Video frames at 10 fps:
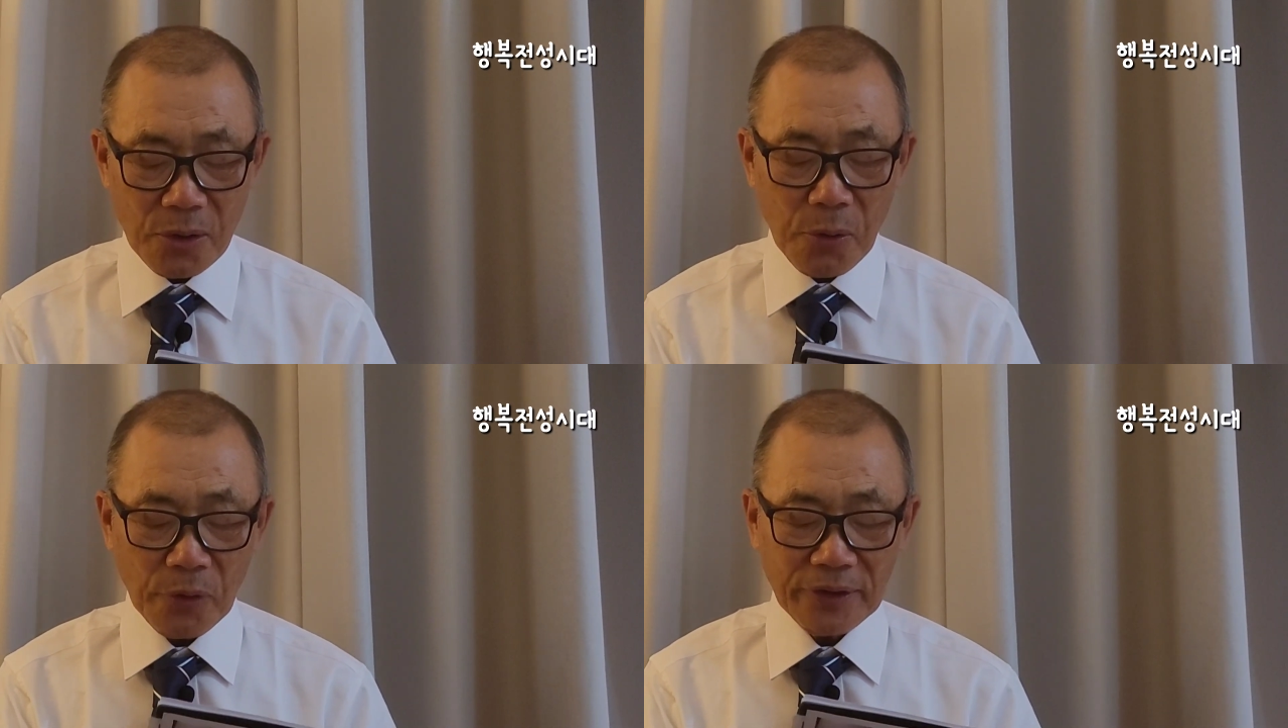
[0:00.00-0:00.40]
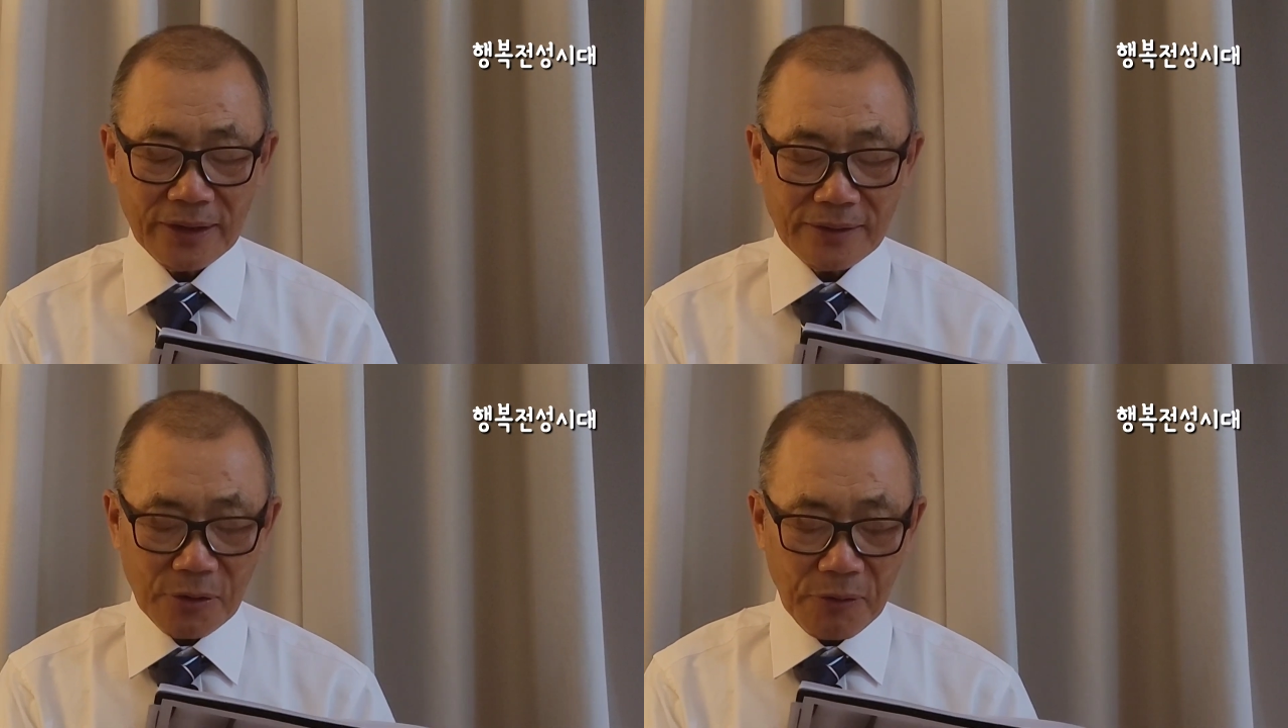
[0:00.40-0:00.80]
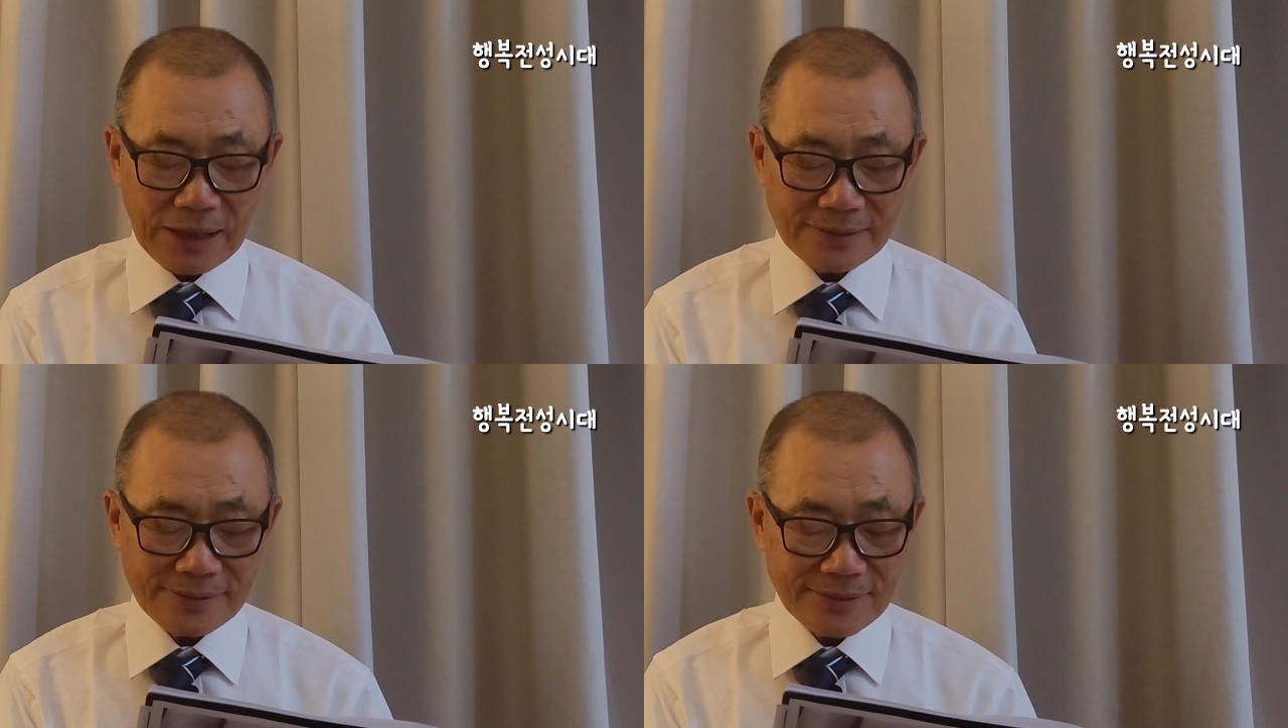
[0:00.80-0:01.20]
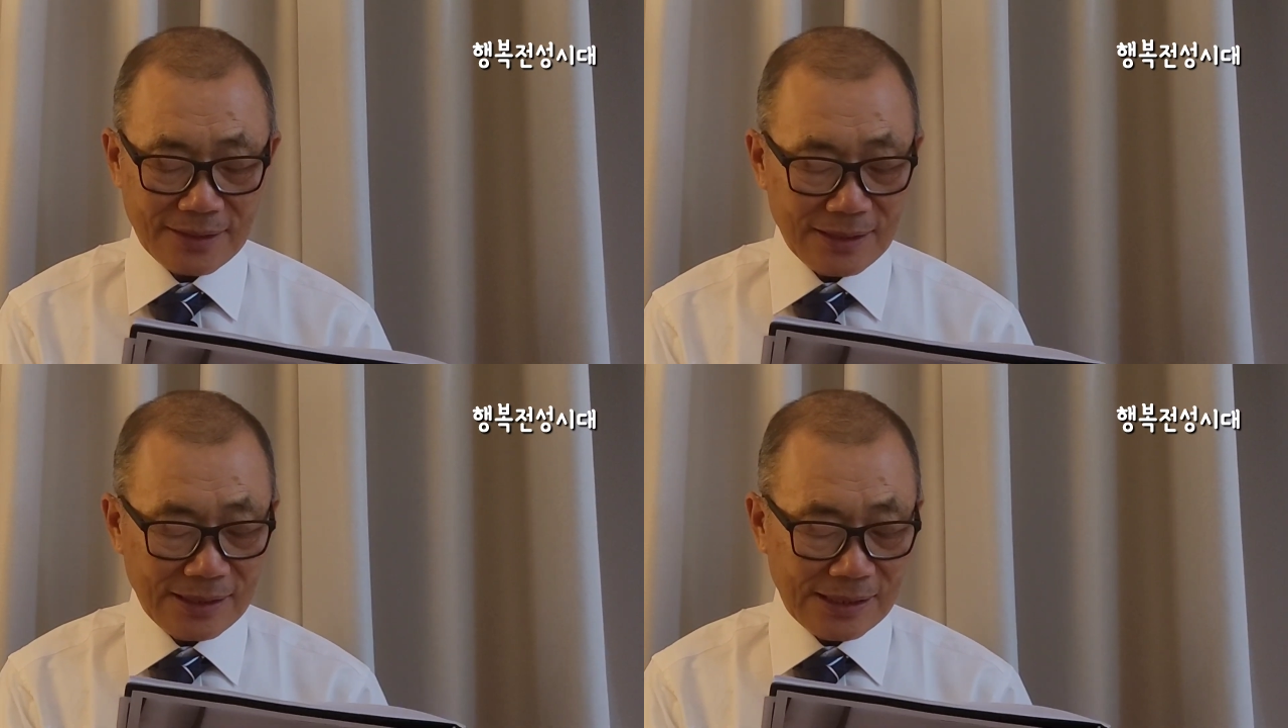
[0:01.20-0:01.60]
Korean writes
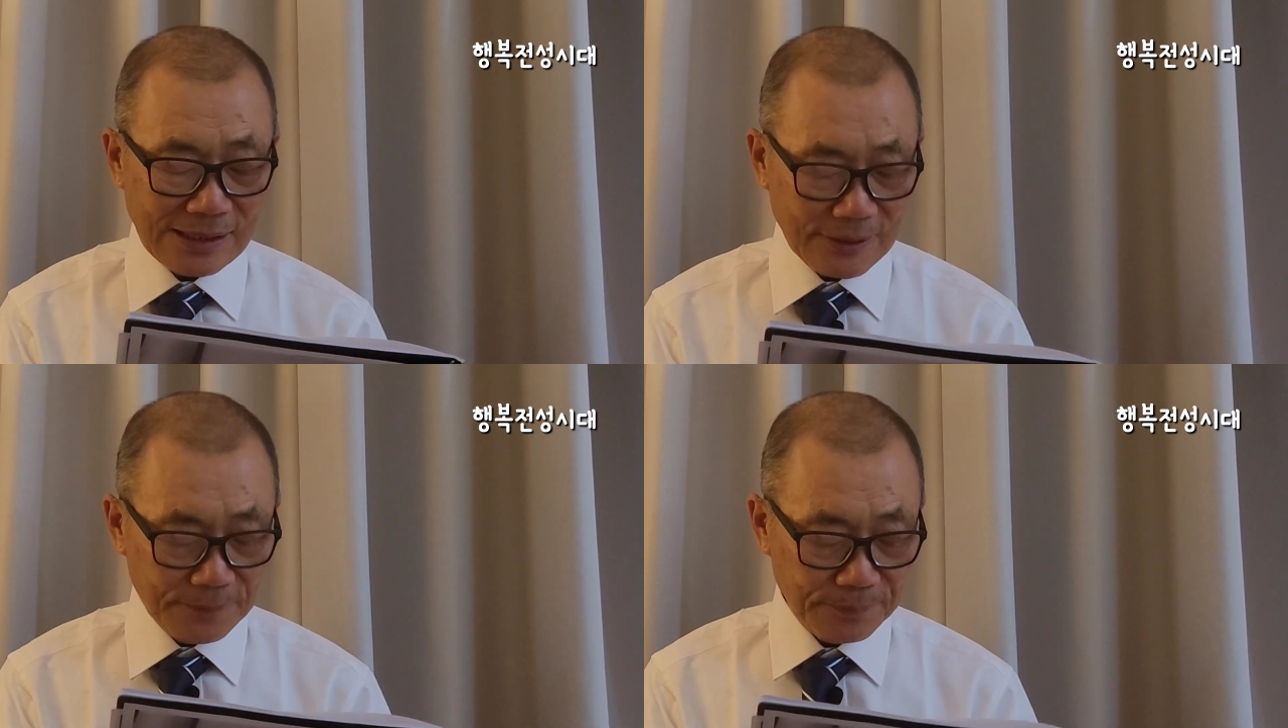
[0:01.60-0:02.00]
E.